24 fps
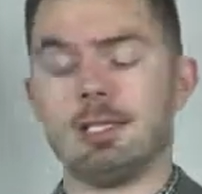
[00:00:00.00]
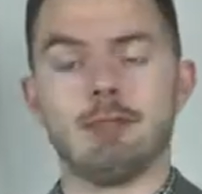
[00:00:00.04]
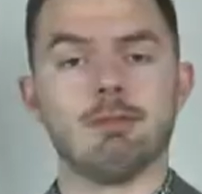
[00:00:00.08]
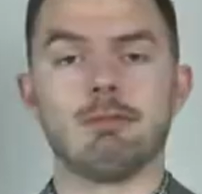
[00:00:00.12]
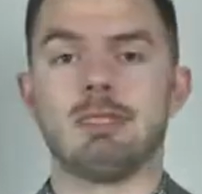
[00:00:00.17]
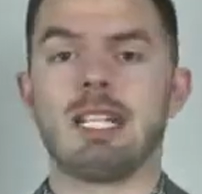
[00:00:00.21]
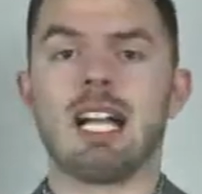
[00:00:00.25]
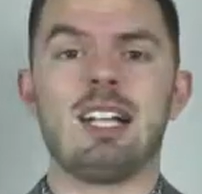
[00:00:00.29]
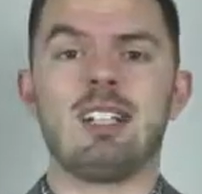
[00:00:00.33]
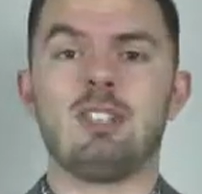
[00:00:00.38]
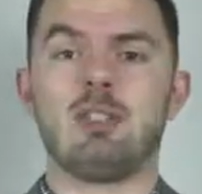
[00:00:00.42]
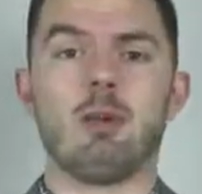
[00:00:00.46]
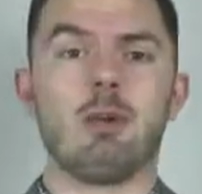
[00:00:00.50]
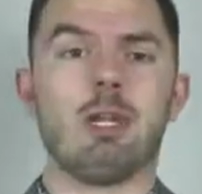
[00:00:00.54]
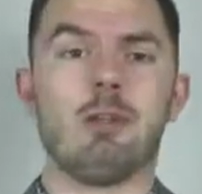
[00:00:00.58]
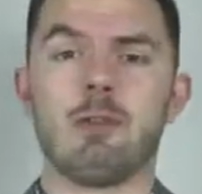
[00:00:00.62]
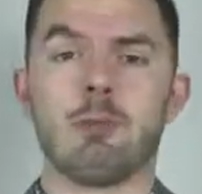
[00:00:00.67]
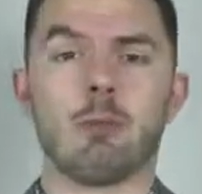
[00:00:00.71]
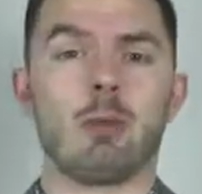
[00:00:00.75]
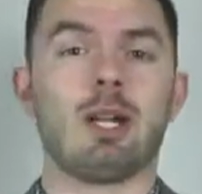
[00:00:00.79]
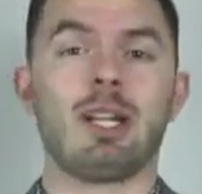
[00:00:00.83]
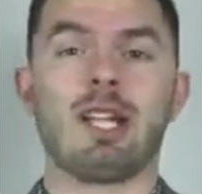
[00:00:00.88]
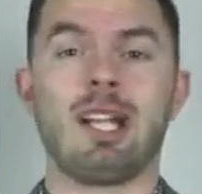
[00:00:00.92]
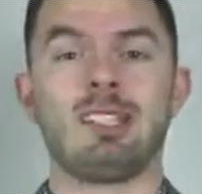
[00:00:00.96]
Guys don't
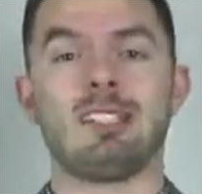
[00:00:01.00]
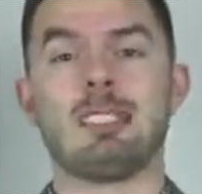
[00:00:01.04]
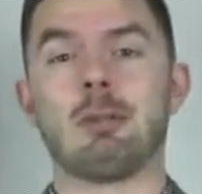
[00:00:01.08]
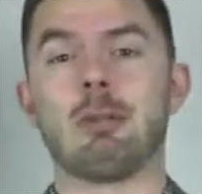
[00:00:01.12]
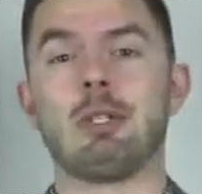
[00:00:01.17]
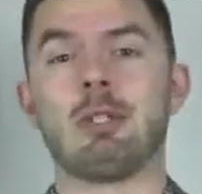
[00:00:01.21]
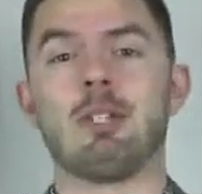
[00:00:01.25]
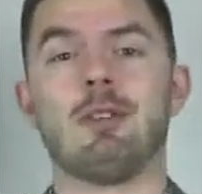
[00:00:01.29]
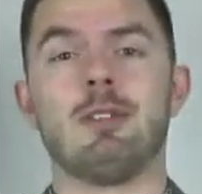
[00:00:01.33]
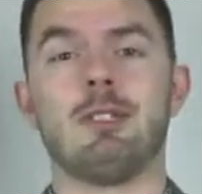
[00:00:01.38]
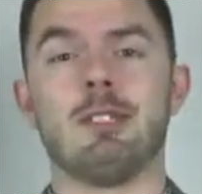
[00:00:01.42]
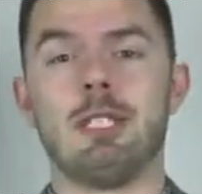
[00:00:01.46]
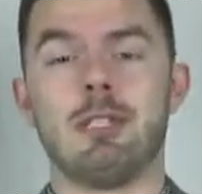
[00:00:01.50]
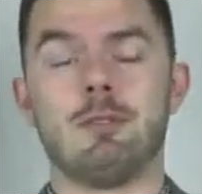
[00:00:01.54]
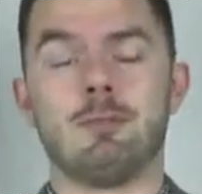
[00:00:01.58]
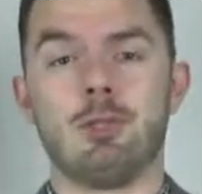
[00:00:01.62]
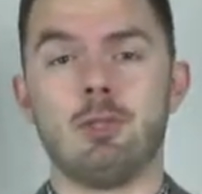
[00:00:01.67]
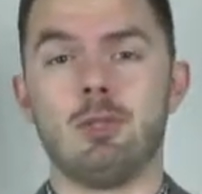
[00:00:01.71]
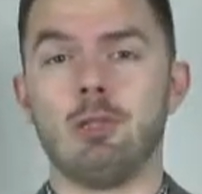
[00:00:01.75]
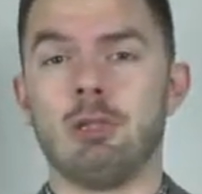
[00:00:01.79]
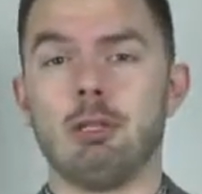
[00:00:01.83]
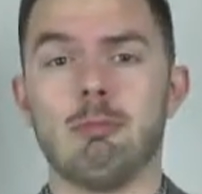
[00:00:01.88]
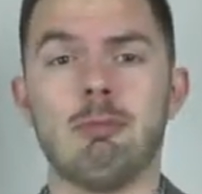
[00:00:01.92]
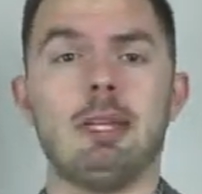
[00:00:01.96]
even realize how much of a
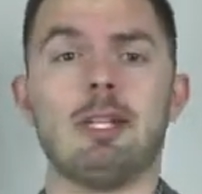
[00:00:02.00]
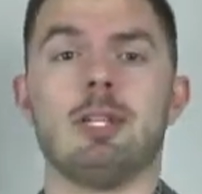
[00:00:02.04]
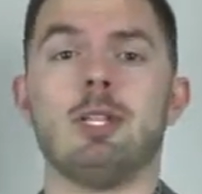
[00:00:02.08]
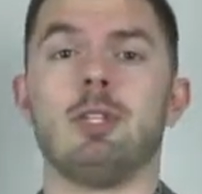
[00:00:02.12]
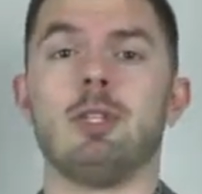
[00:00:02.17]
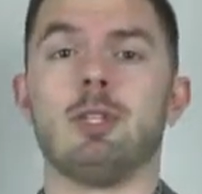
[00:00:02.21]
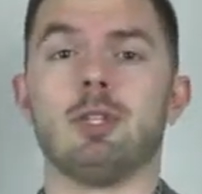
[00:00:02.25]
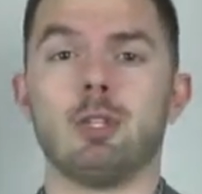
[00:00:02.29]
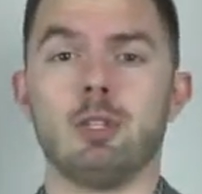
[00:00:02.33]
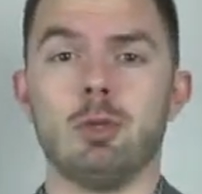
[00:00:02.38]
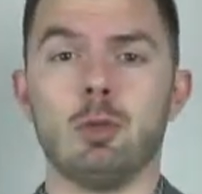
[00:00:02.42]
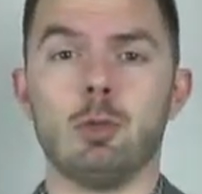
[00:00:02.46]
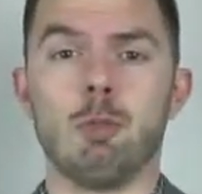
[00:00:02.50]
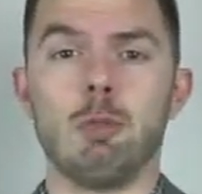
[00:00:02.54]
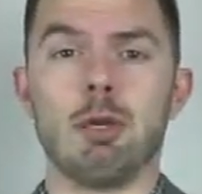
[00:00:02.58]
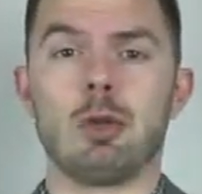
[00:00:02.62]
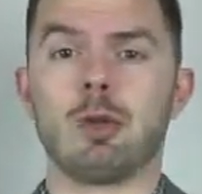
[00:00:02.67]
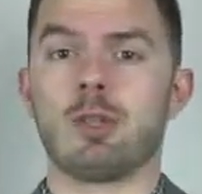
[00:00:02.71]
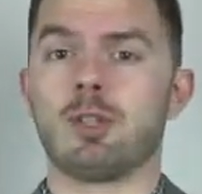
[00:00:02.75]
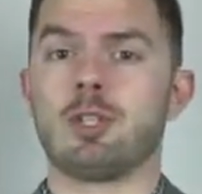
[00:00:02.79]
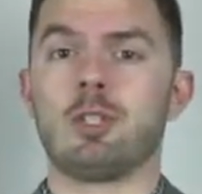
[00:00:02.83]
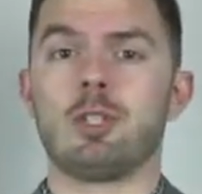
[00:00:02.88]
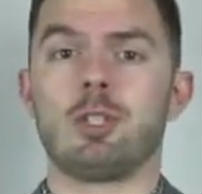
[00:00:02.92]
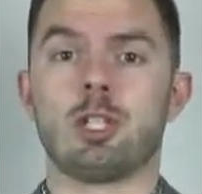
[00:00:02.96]
difference you can make in your shoe
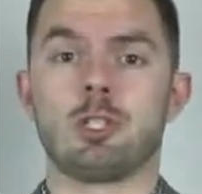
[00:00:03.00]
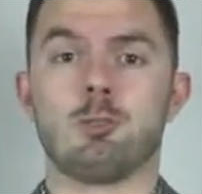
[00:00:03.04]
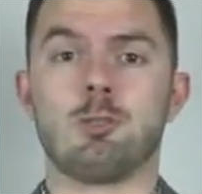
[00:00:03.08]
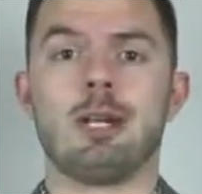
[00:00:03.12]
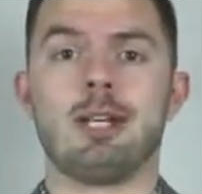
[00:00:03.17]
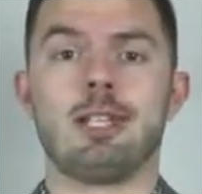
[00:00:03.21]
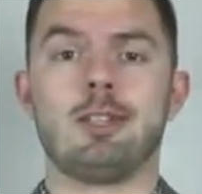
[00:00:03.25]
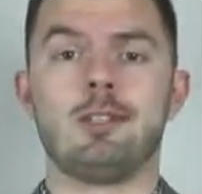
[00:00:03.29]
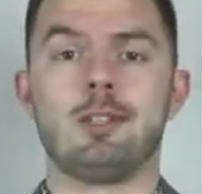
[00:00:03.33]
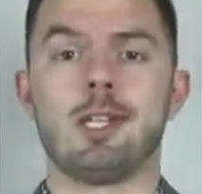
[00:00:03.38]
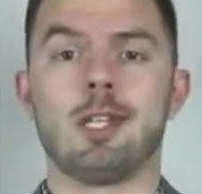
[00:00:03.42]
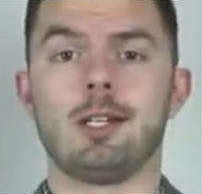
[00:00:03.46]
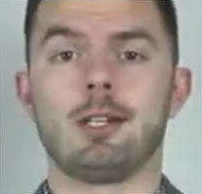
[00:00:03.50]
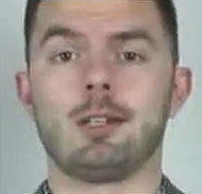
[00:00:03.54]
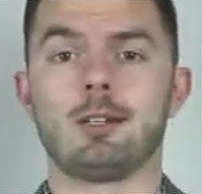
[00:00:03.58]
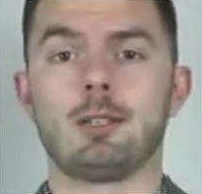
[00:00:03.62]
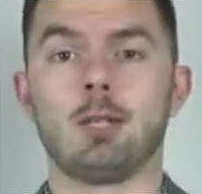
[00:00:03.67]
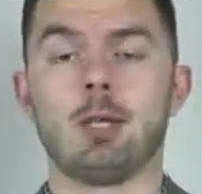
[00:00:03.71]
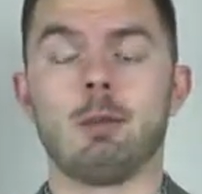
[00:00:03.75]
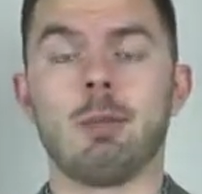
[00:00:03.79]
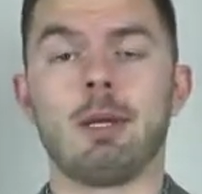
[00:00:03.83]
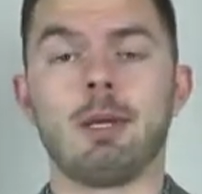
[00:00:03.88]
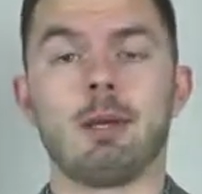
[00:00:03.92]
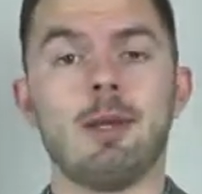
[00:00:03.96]
appearance just by saddle
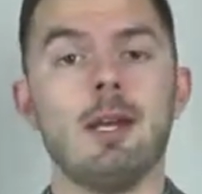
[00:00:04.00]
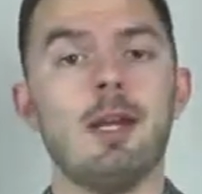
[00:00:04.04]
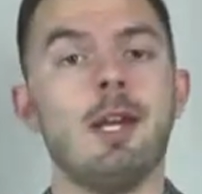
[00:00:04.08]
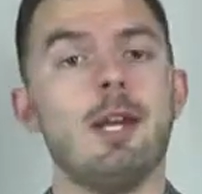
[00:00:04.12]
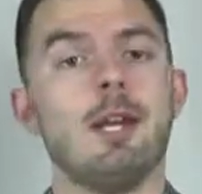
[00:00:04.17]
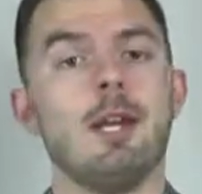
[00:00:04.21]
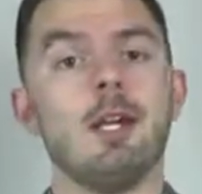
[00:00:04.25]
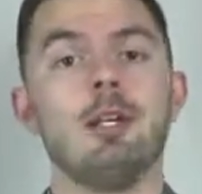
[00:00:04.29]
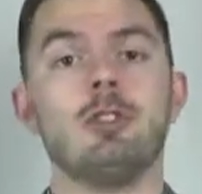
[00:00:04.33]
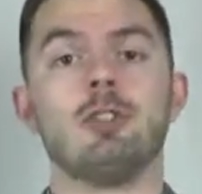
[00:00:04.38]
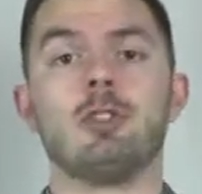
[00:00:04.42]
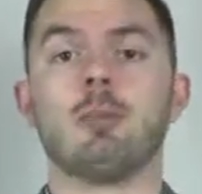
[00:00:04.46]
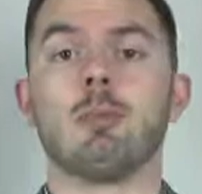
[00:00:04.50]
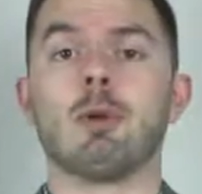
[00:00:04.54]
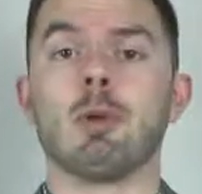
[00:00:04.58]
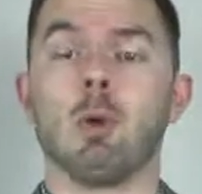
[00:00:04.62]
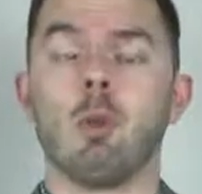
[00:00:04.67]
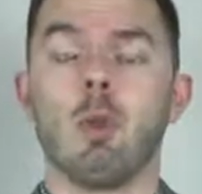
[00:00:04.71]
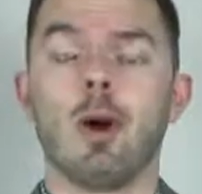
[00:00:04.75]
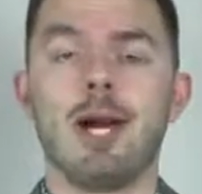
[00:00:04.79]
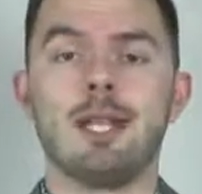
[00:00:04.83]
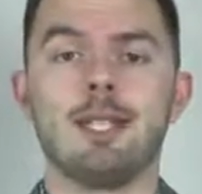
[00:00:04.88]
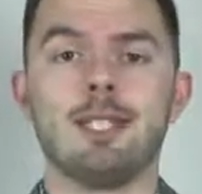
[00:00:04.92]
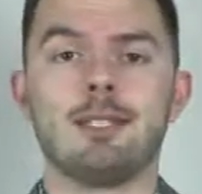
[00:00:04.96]
soaping. So I'm going to
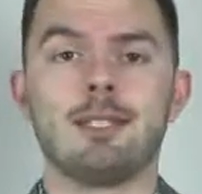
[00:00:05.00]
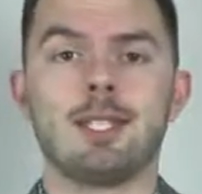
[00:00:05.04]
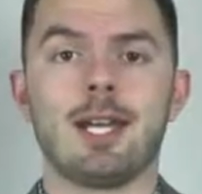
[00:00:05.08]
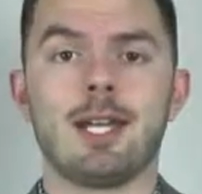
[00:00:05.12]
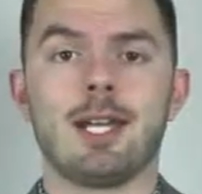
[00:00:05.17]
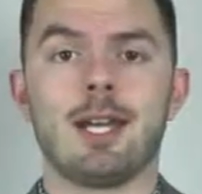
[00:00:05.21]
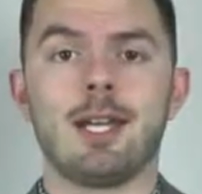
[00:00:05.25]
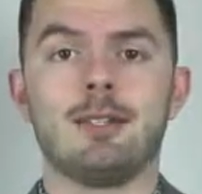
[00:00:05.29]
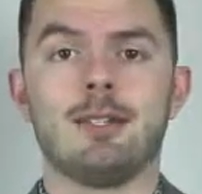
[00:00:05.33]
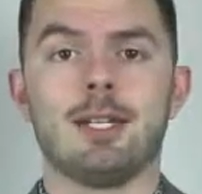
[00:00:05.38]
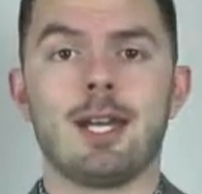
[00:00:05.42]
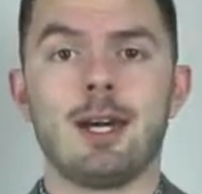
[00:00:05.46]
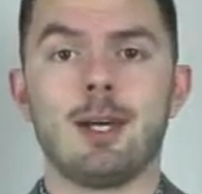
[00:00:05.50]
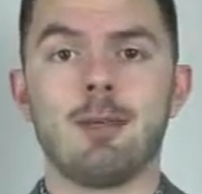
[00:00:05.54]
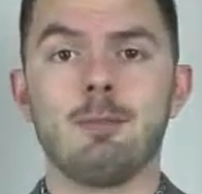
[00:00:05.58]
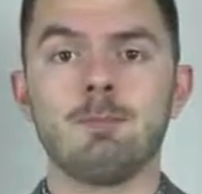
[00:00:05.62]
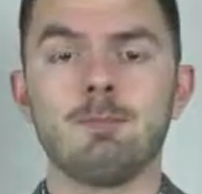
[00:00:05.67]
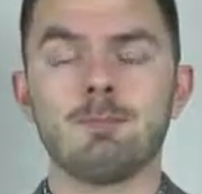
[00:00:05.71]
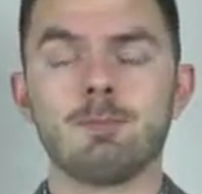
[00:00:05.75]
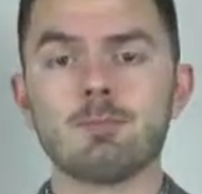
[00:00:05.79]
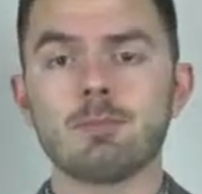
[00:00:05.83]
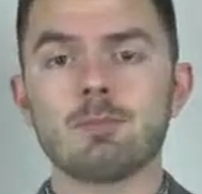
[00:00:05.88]
wind this guy on down.